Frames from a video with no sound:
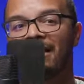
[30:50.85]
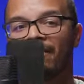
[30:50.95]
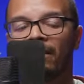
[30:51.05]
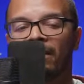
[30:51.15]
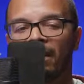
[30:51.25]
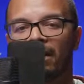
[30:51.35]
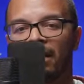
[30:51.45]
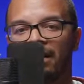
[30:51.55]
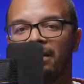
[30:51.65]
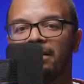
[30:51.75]
everything
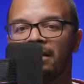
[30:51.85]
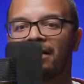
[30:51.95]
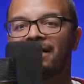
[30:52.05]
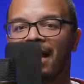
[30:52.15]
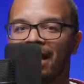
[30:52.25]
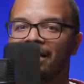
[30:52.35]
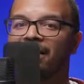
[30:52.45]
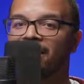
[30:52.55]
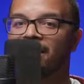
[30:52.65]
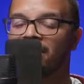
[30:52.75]
that it does and
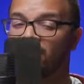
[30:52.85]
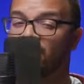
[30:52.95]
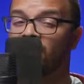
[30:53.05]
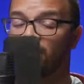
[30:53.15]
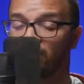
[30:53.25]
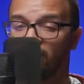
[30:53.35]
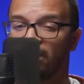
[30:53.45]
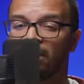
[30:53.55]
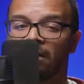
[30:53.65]
does internal recording.